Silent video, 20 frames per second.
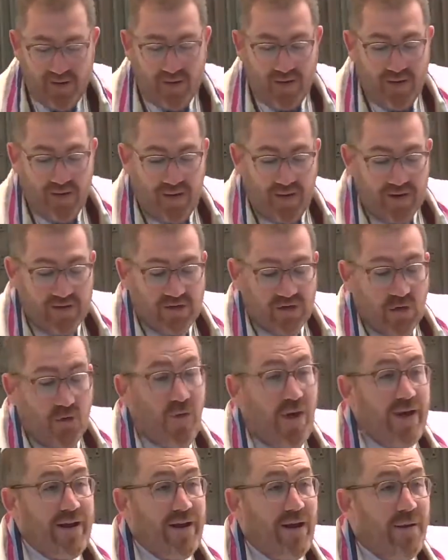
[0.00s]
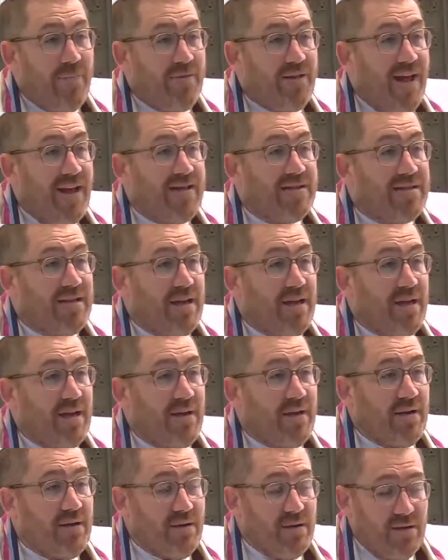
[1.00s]
It's quite a
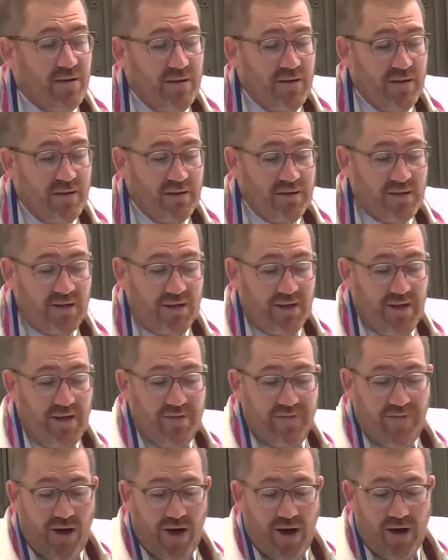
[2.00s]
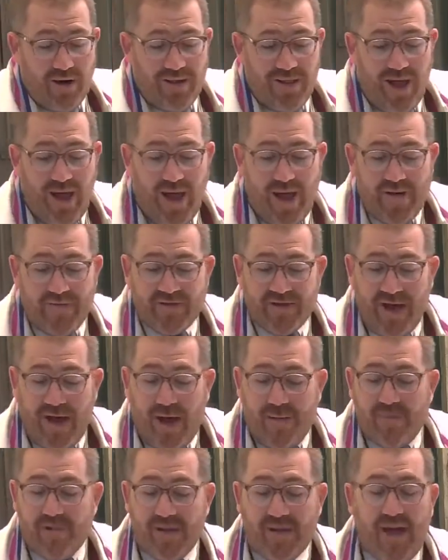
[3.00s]
blessing to live our lives
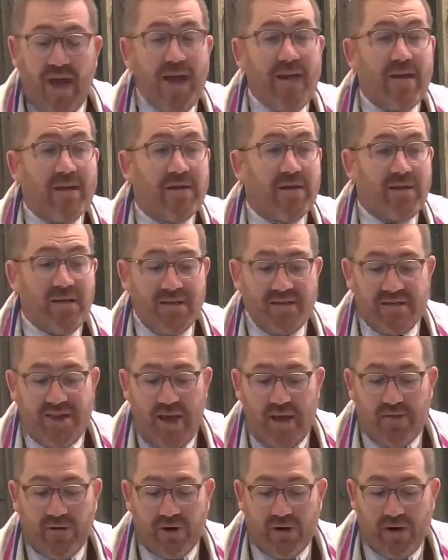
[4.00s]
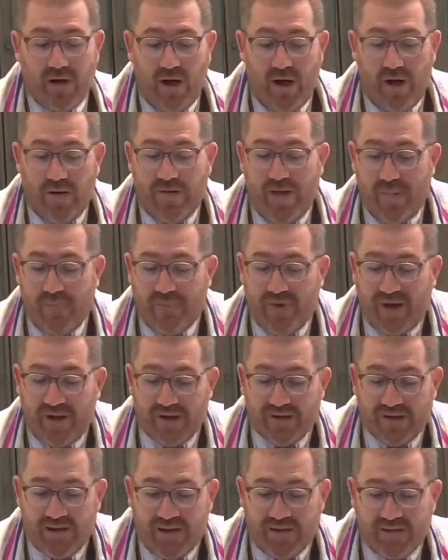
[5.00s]
obligated to the sacred call that
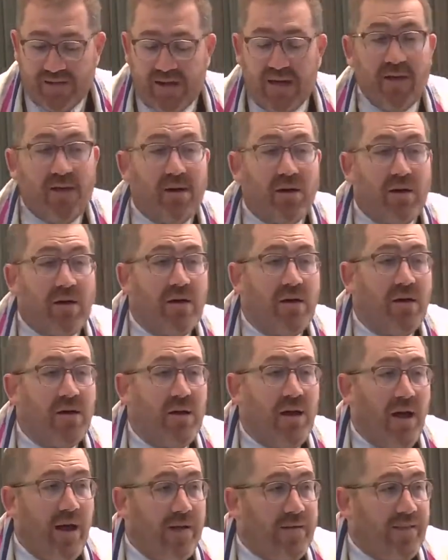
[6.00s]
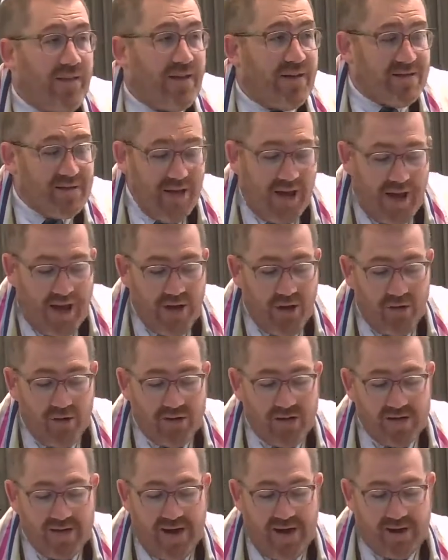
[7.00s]
brings us here on these high
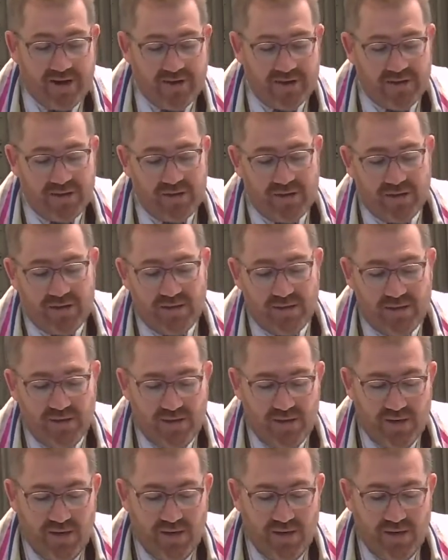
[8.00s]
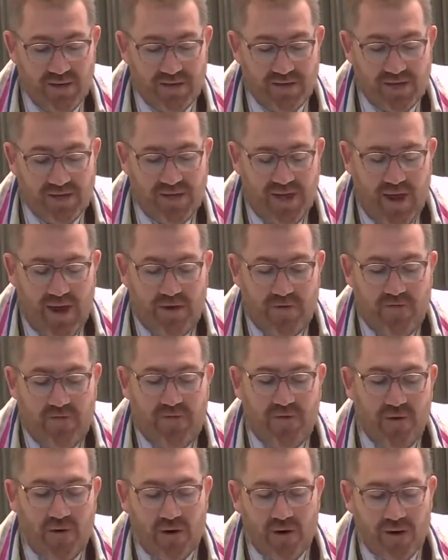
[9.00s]
holy days, to care
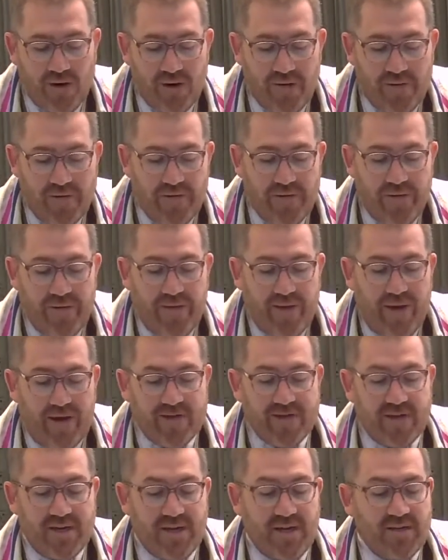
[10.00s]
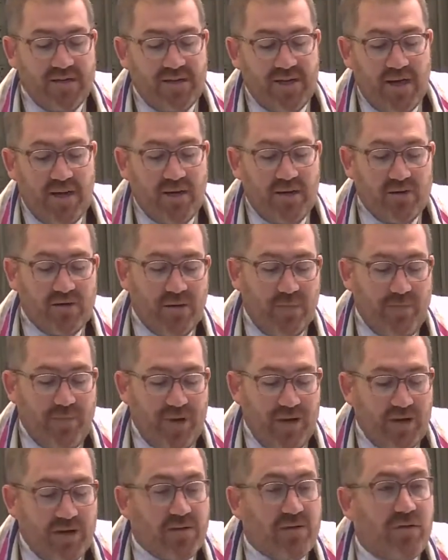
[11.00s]
for and to continue to
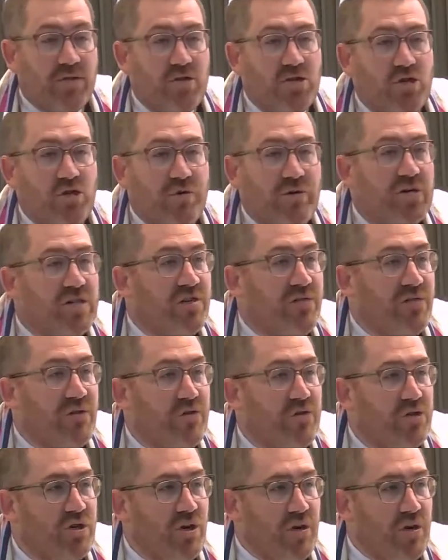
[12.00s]
build the Jewish future.